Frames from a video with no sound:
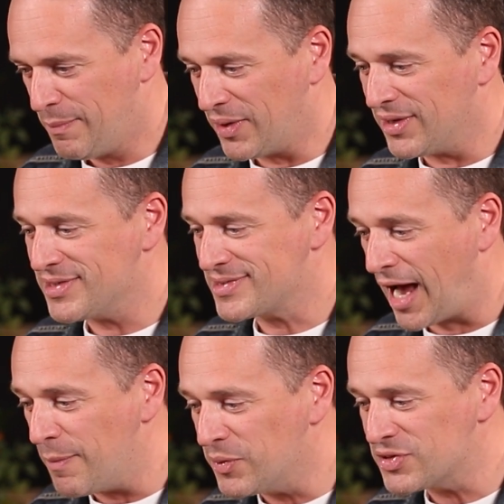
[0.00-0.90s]
but the
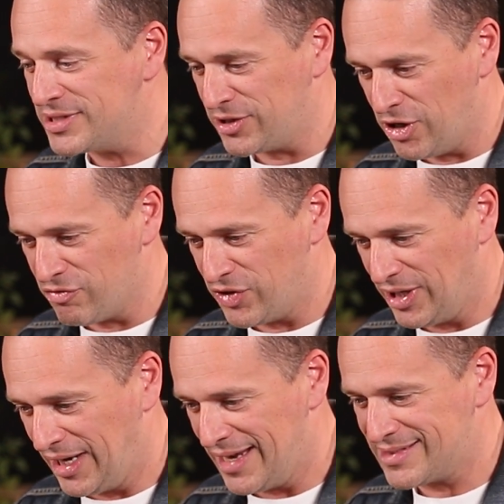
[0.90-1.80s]
disciples did not
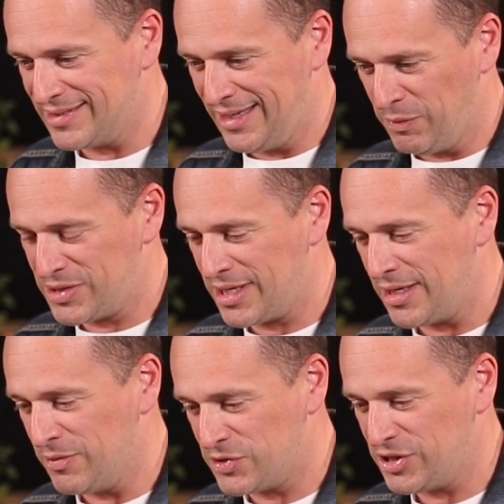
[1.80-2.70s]
realize it was
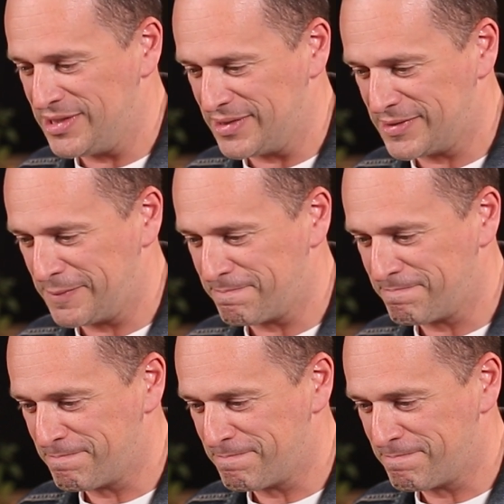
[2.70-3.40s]
Jesus.